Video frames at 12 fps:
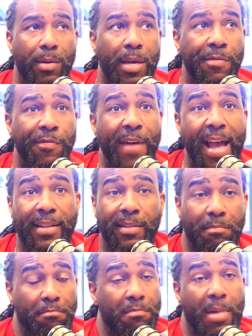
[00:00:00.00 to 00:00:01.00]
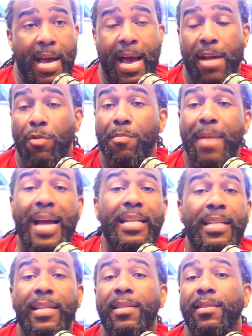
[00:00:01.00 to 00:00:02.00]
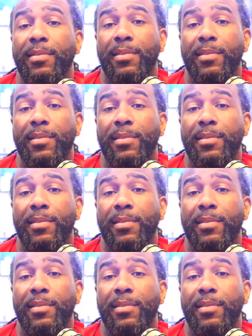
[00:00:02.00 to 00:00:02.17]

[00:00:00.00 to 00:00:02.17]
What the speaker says: In fact, I don't mind it